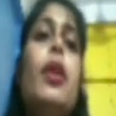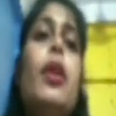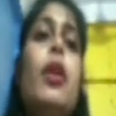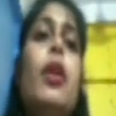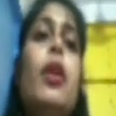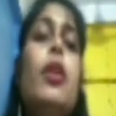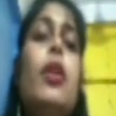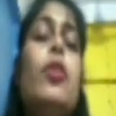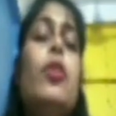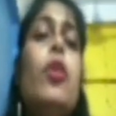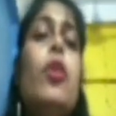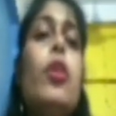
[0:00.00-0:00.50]

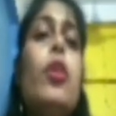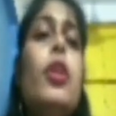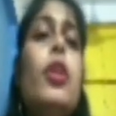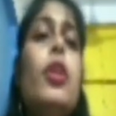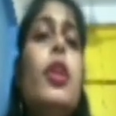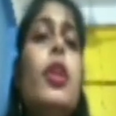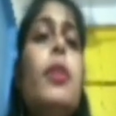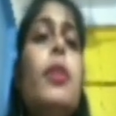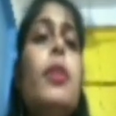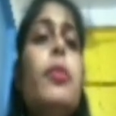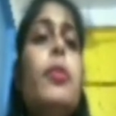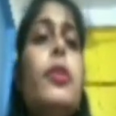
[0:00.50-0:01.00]

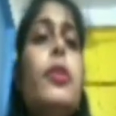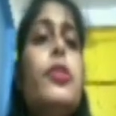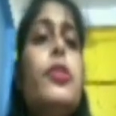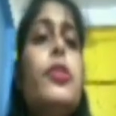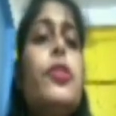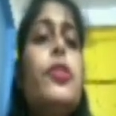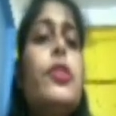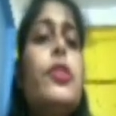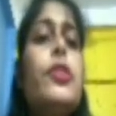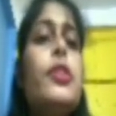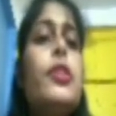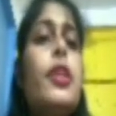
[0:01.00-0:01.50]
Non-renewable
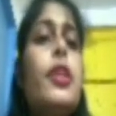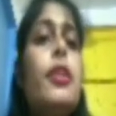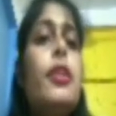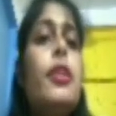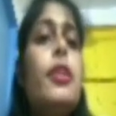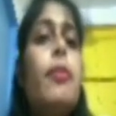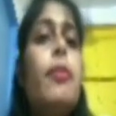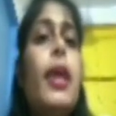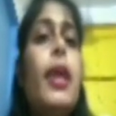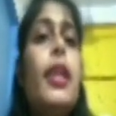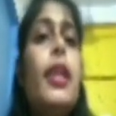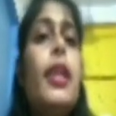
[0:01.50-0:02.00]
resources are
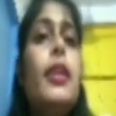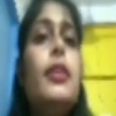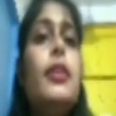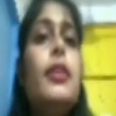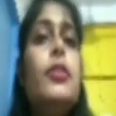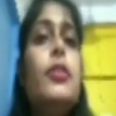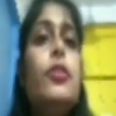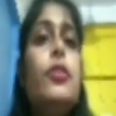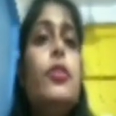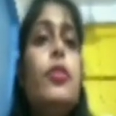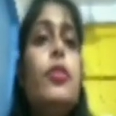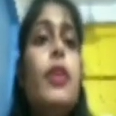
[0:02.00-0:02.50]
divided
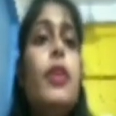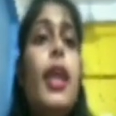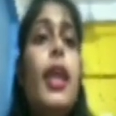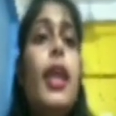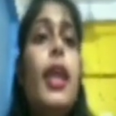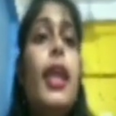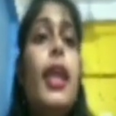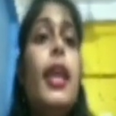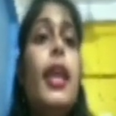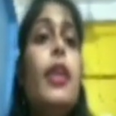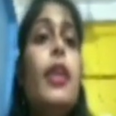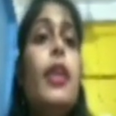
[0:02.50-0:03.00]
into
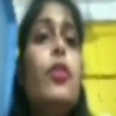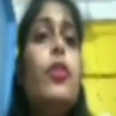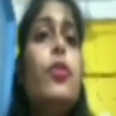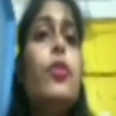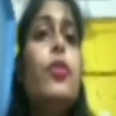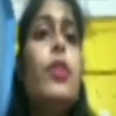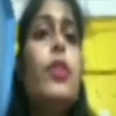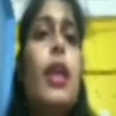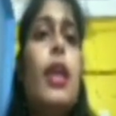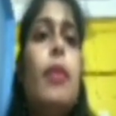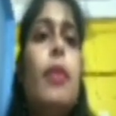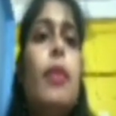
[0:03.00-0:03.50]
again 2
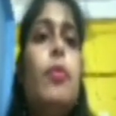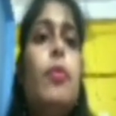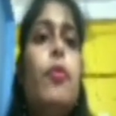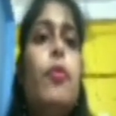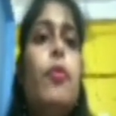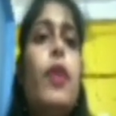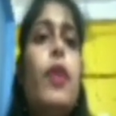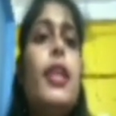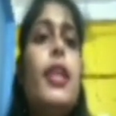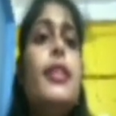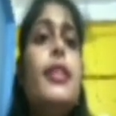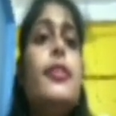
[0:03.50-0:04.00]
types.
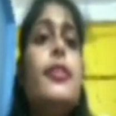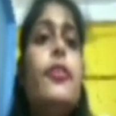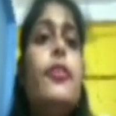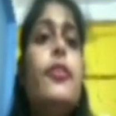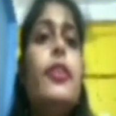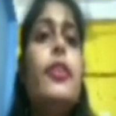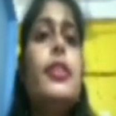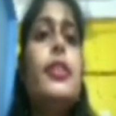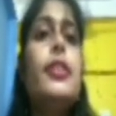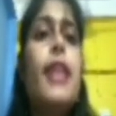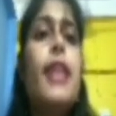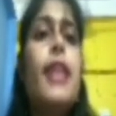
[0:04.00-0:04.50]
One is
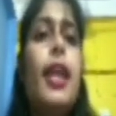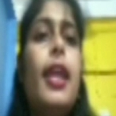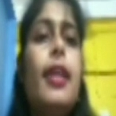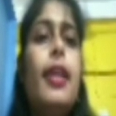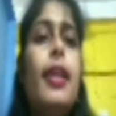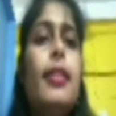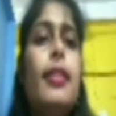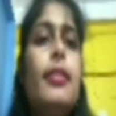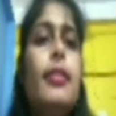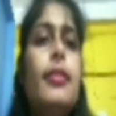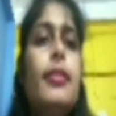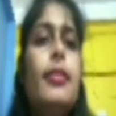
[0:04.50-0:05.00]

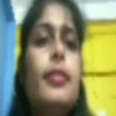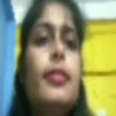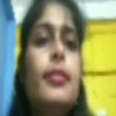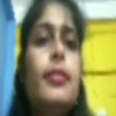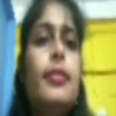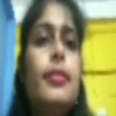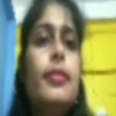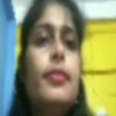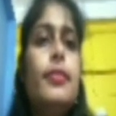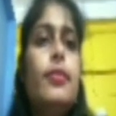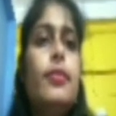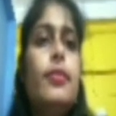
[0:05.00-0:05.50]
recycle,
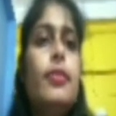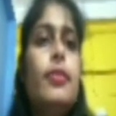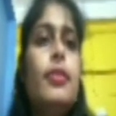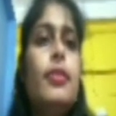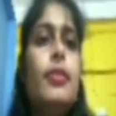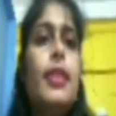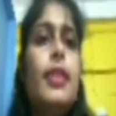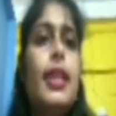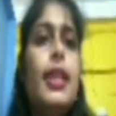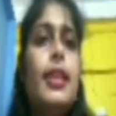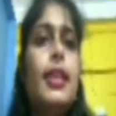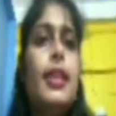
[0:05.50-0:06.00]

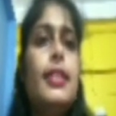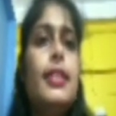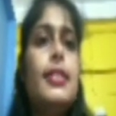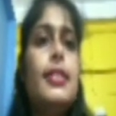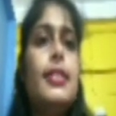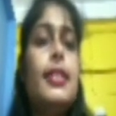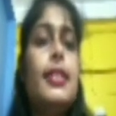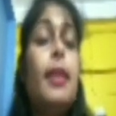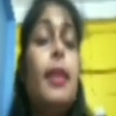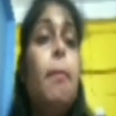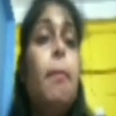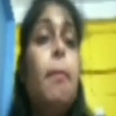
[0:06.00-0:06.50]
that is
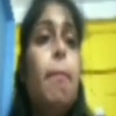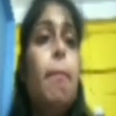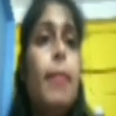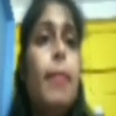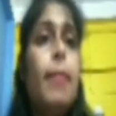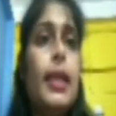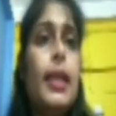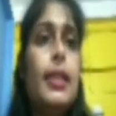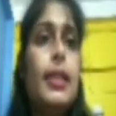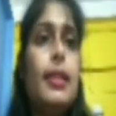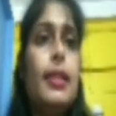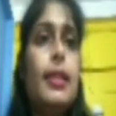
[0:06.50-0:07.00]
the
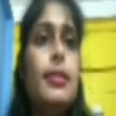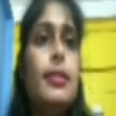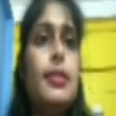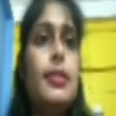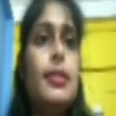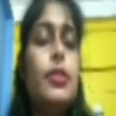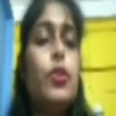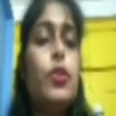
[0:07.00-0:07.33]
metals.